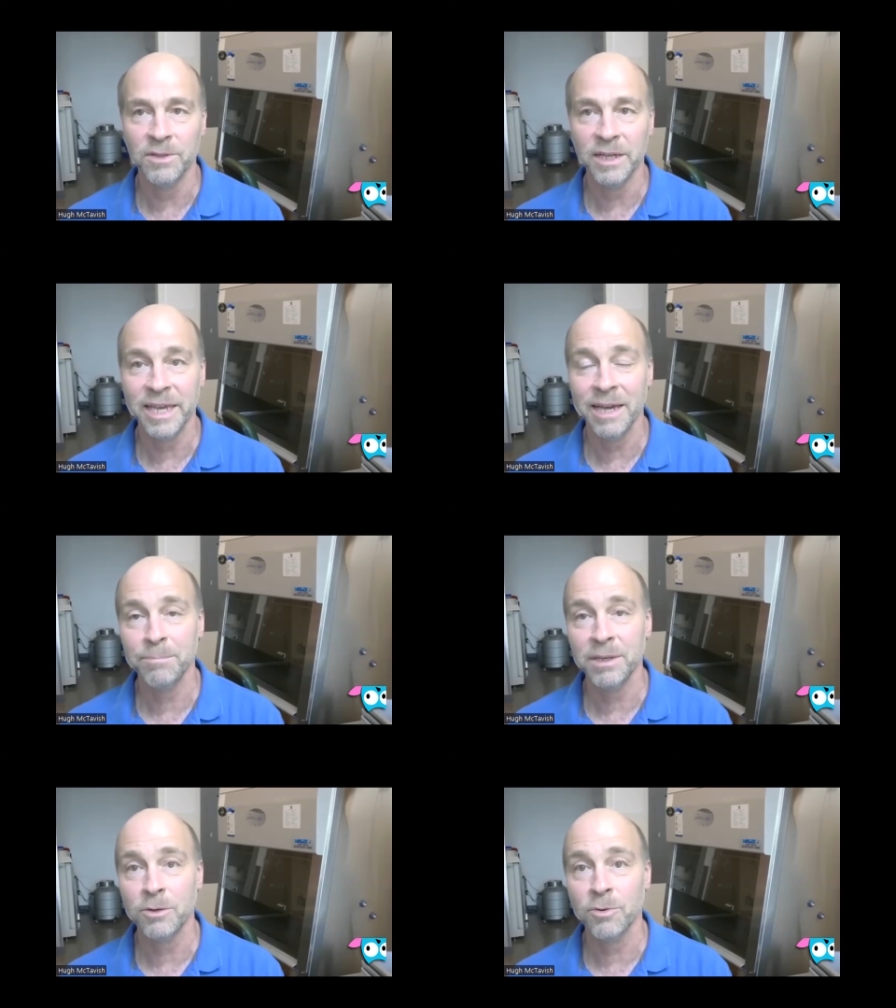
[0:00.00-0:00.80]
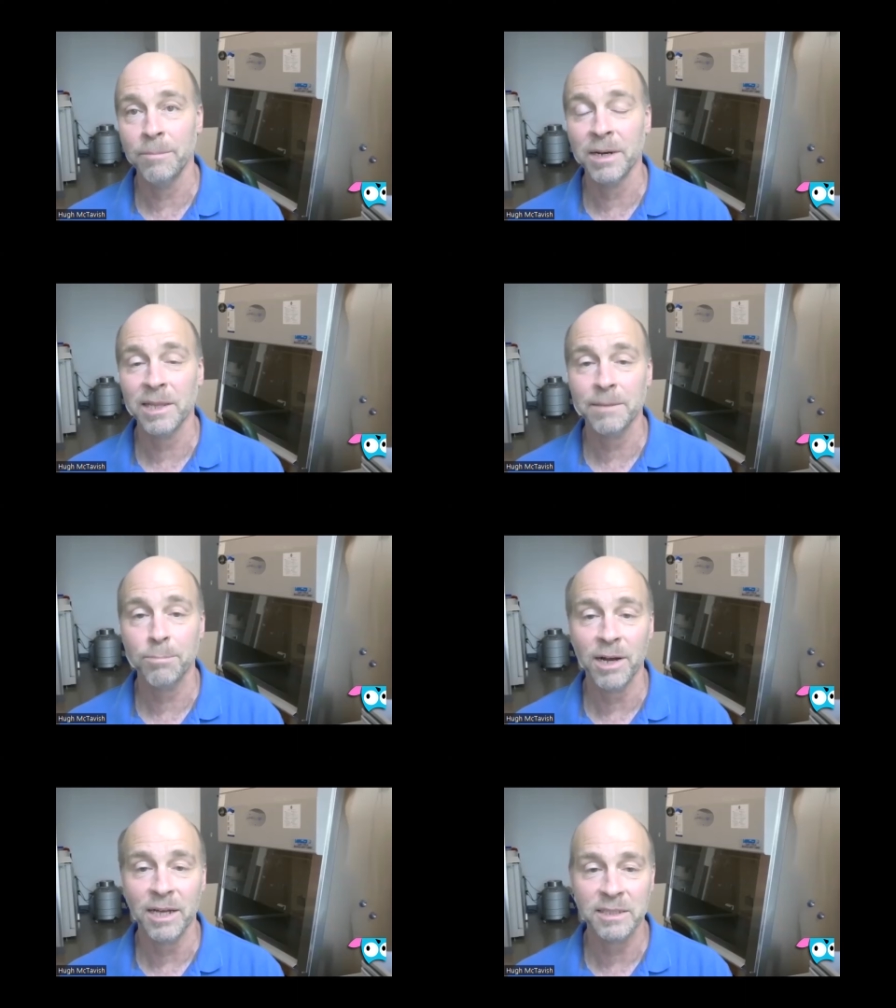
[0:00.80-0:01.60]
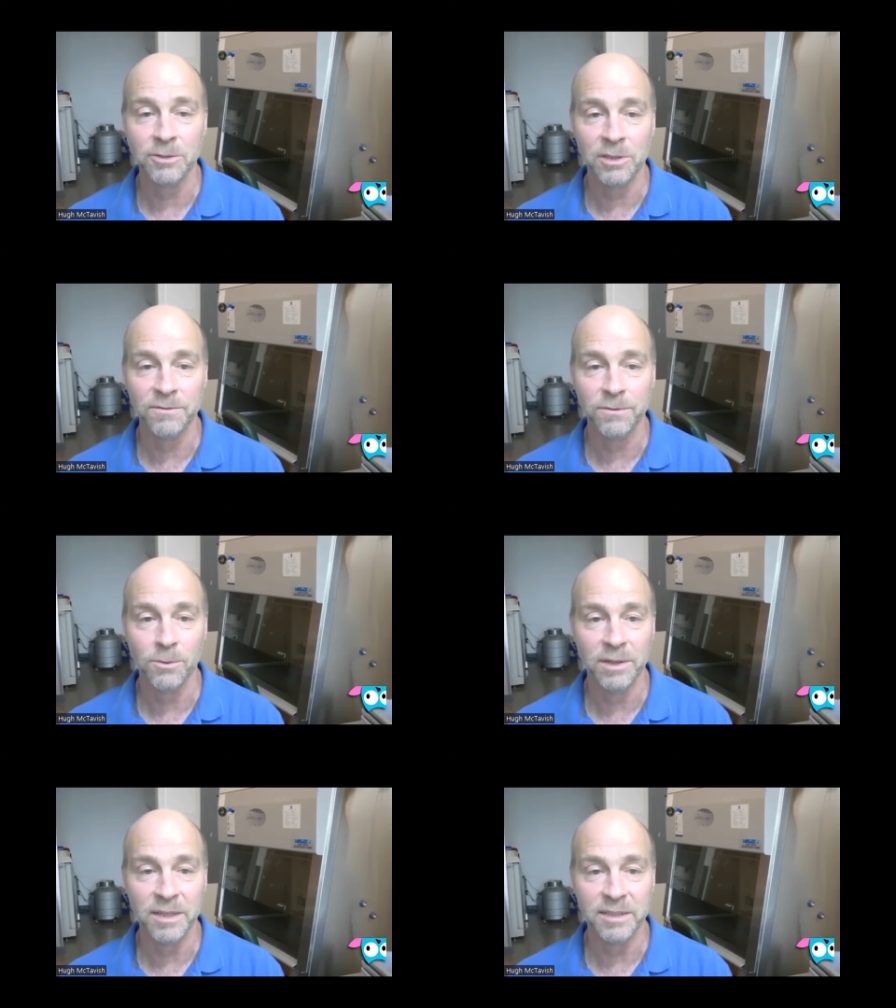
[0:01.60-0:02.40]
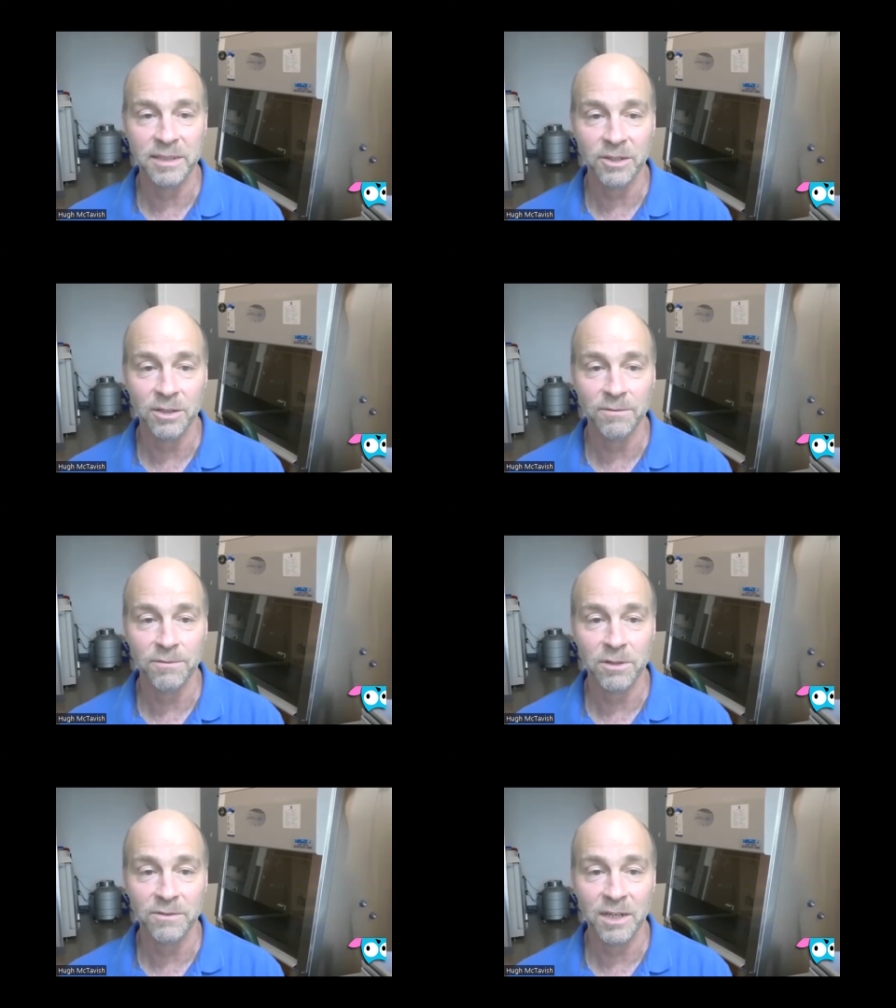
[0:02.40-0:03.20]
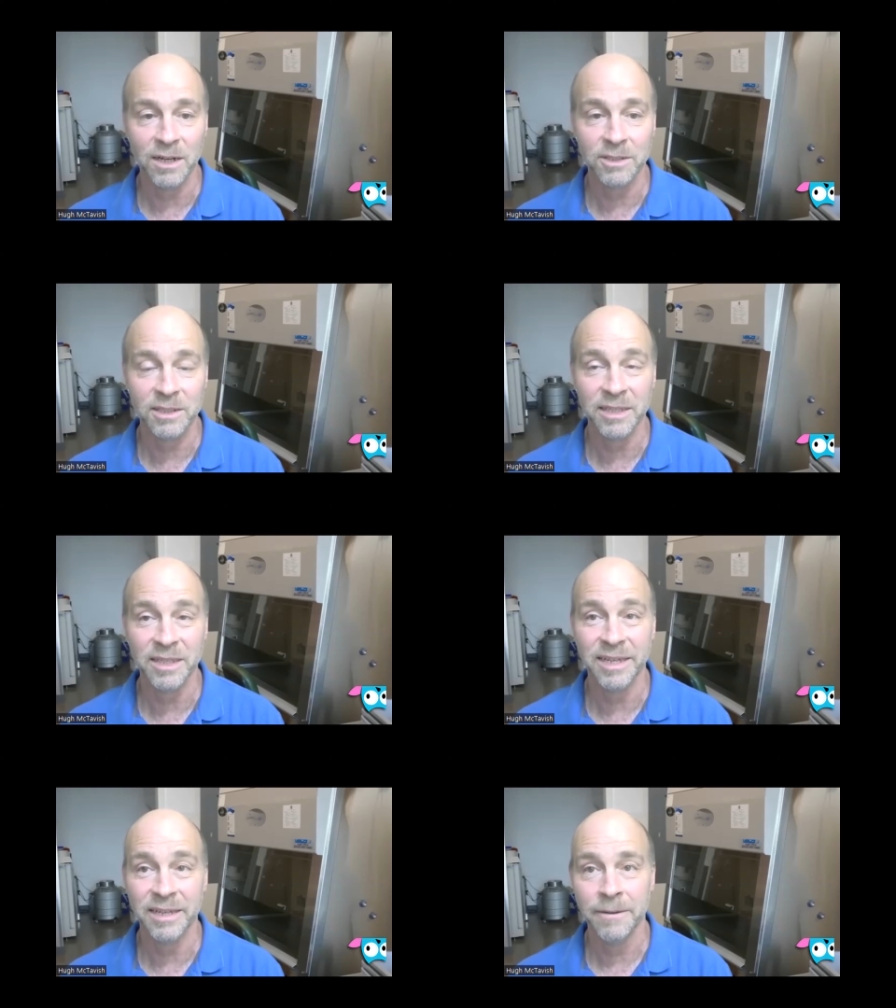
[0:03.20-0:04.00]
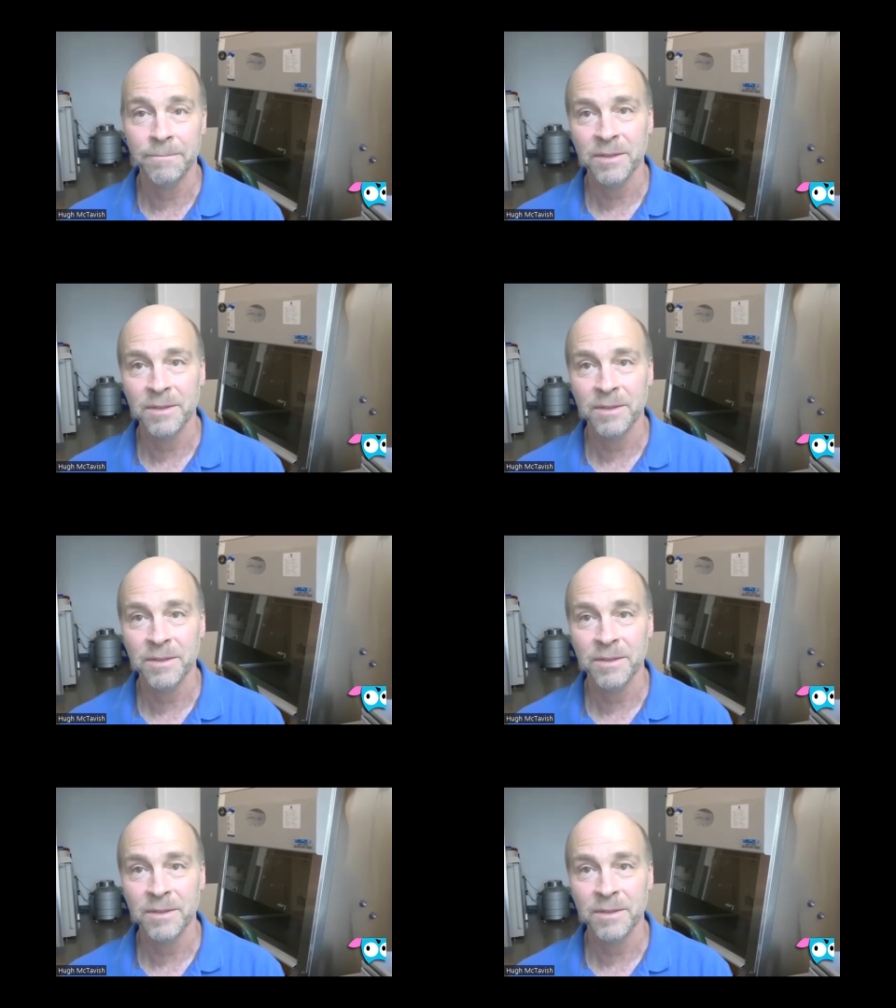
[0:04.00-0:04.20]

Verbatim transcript: They can't be criminally prosecuted for what they say on the floor of Congress, and they